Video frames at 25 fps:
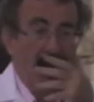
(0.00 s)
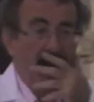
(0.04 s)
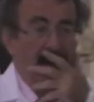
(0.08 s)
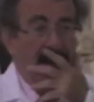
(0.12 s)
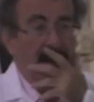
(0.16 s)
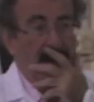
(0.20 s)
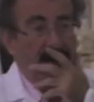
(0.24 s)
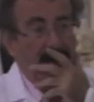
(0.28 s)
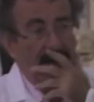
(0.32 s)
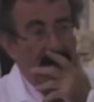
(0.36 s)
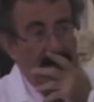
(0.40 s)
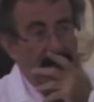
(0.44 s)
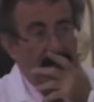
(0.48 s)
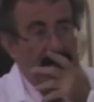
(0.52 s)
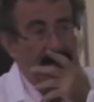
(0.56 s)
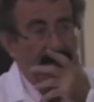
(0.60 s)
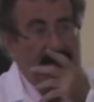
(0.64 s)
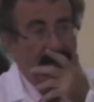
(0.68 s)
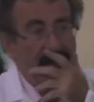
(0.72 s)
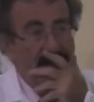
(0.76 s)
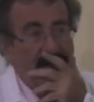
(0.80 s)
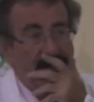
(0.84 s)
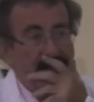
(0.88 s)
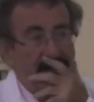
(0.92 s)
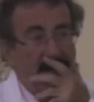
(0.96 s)
um,
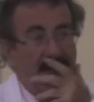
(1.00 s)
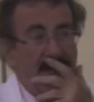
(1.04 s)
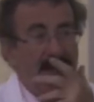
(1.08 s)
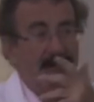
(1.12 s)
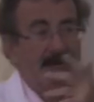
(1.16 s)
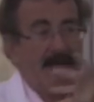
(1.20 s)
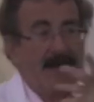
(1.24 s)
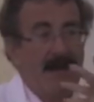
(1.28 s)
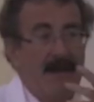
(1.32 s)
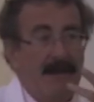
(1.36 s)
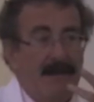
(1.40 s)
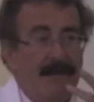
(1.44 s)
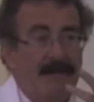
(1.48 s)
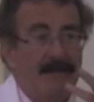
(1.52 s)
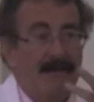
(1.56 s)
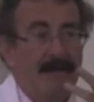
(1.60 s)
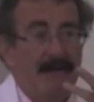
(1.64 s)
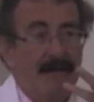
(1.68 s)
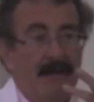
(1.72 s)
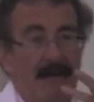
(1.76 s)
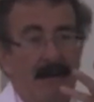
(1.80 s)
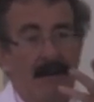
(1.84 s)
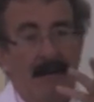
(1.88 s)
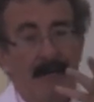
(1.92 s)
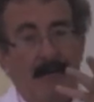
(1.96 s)
somebody else had
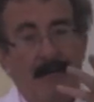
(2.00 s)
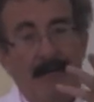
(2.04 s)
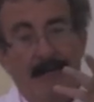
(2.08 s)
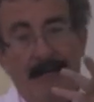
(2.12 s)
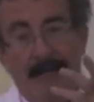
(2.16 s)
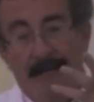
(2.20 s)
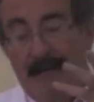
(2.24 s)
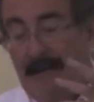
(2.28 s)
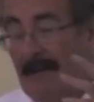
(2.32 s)
um,